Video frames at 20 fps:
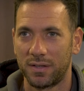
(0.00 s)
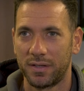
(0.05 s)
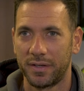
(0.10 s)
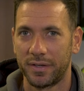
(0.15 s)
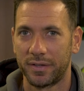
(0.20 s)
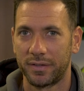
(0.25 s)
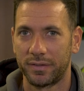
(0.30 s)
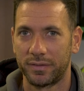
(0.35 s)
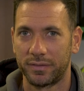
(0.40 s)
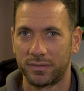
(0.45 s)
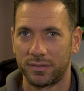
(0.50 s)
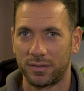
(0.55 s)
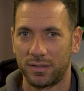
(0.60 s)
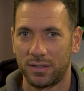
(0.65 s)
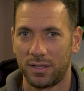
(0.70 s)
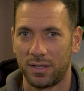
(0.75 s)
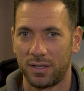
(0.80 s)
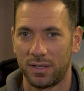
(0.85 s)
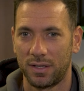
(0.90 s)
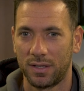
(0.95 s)
here,
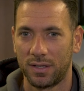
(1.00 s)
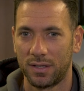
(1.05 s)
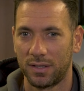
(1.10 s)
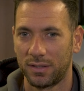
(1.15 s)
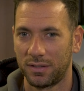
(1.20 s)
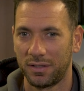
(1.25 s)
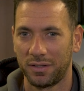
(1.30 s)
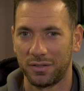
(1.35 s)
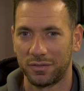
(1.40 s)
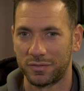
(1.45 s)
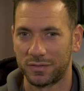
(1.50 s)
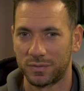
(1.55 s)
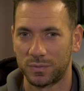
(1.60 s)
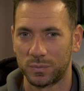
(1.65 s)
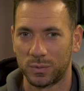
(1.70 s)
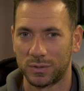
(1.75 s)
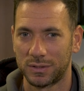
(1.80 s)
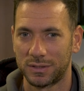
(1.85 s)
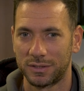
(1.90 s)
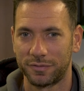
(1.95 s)
I think it
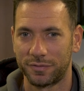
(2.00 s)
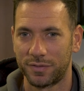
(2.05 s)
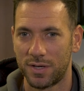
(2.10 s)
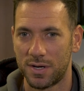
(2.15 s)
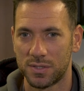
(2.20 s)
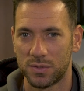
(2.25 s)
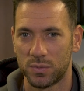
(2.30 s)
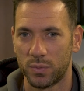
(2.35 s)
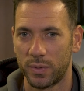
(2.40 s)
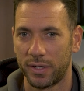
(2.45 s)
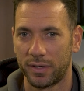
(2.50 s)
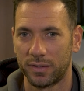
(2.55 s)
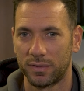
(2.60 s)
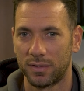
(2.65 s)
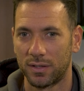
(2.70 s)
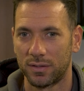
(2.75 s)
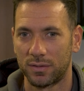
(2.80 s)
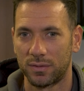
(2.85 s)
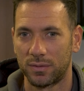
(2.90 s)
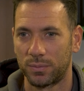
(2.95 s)
was the first week
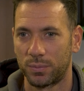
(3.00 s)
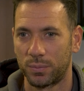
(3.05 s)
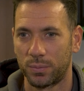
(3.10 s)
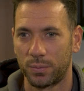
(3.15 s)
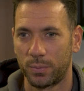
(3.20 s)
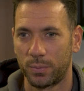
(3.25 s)
that